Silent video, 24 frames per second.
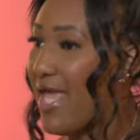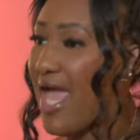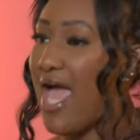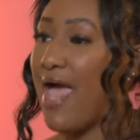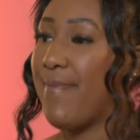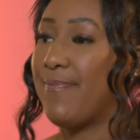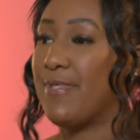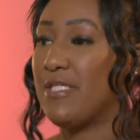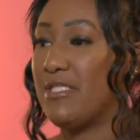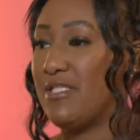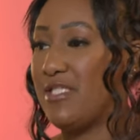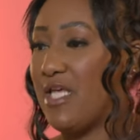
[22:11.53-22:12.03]

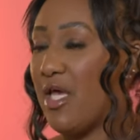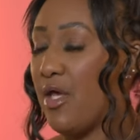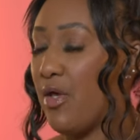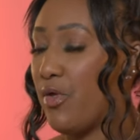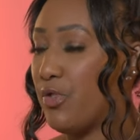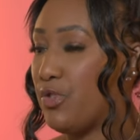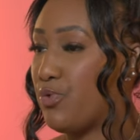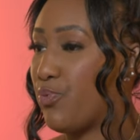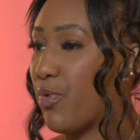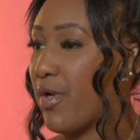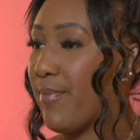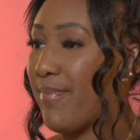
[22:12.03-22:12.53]

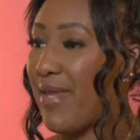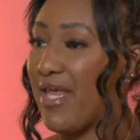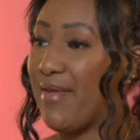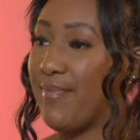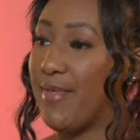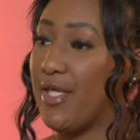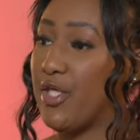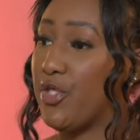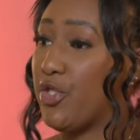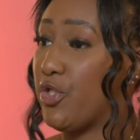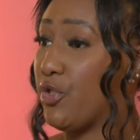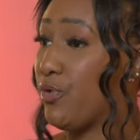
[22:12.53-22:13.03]
episodes where
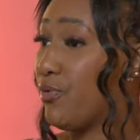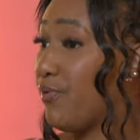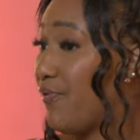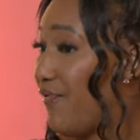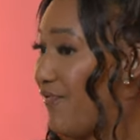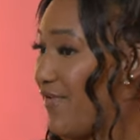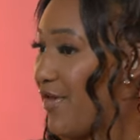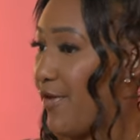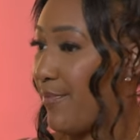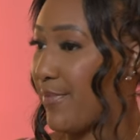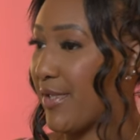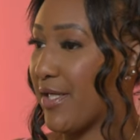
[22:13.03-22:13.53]
maybe you
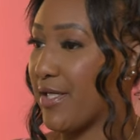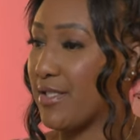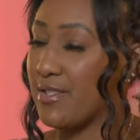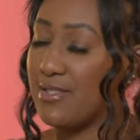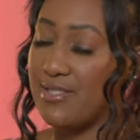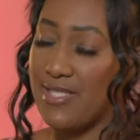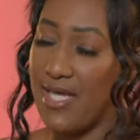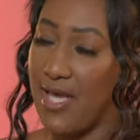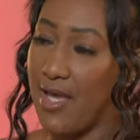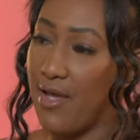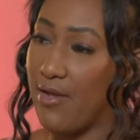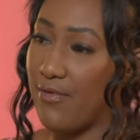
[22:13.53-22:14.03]
film
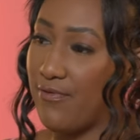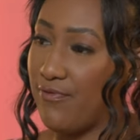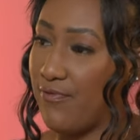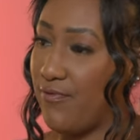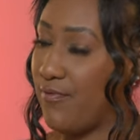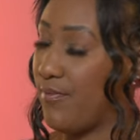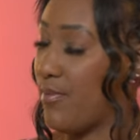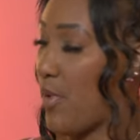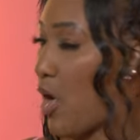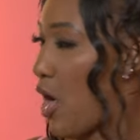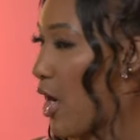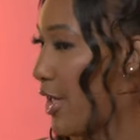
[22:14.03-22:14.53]
yourself
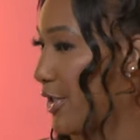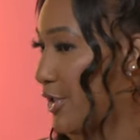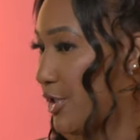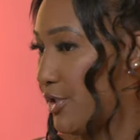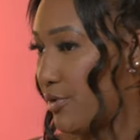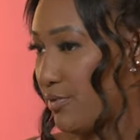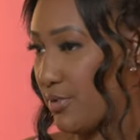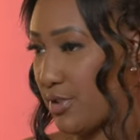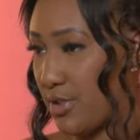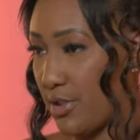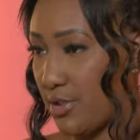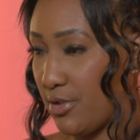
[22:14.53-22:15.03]
on
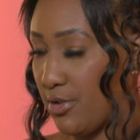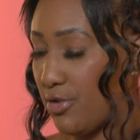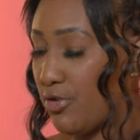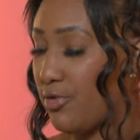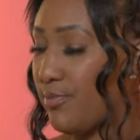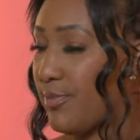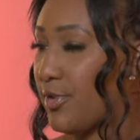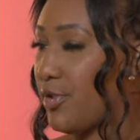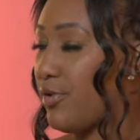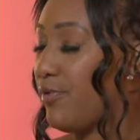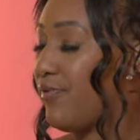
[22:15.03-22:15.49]
YouTube,